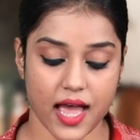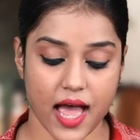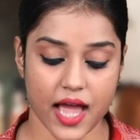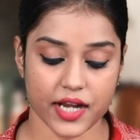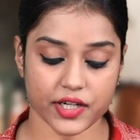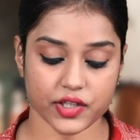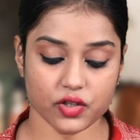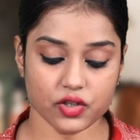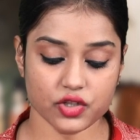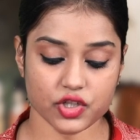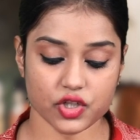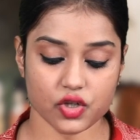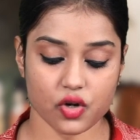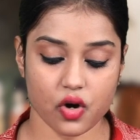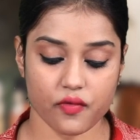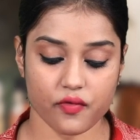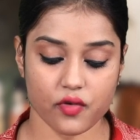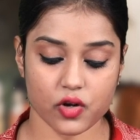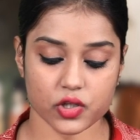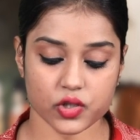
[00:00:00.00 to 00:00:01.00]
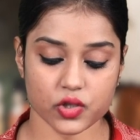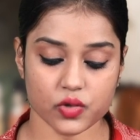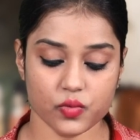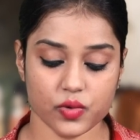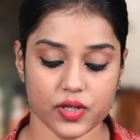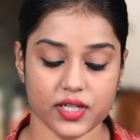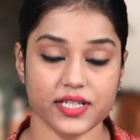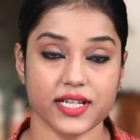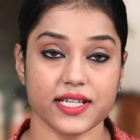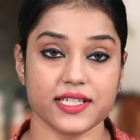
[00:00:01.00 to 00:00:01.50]
Anton Chekhov also
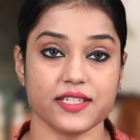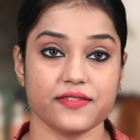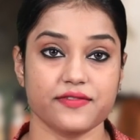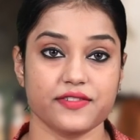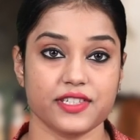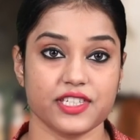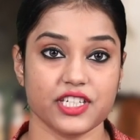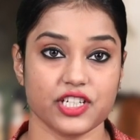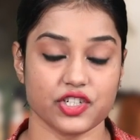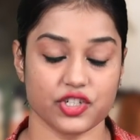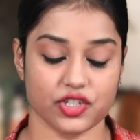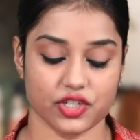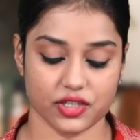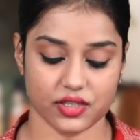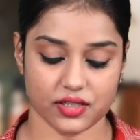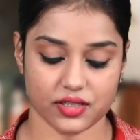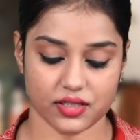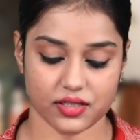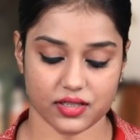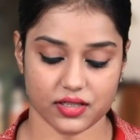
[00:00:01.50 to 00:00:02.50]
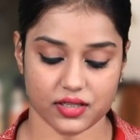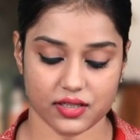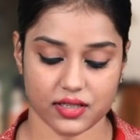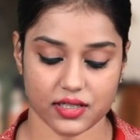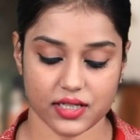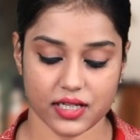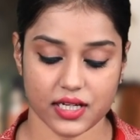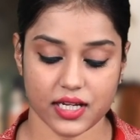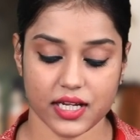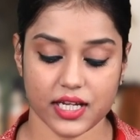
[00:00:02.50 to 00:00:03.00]
worked as a physician.
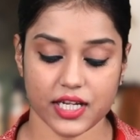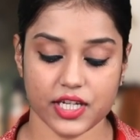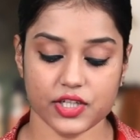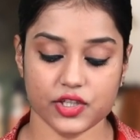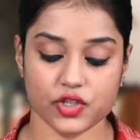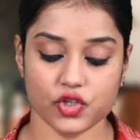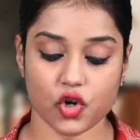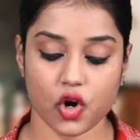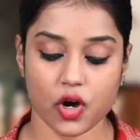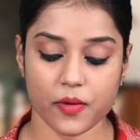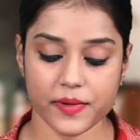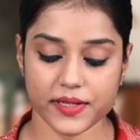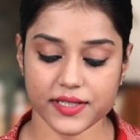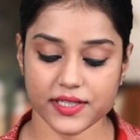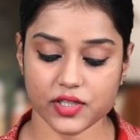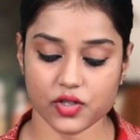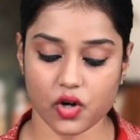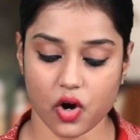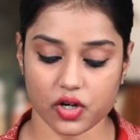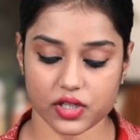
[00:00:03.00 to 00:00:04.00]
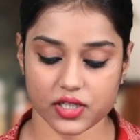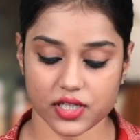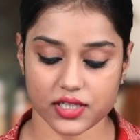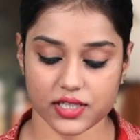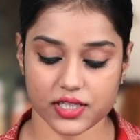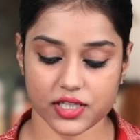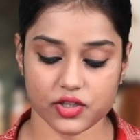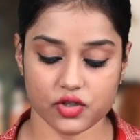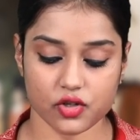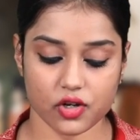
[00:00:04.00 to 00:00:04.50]
His job as a doctor
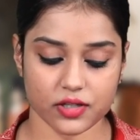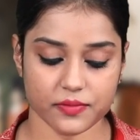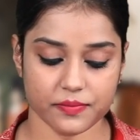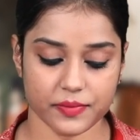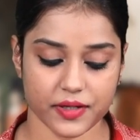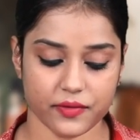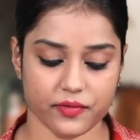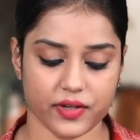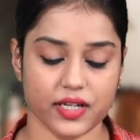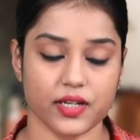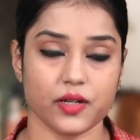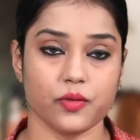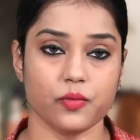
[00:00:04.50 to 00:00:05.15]
did not pay him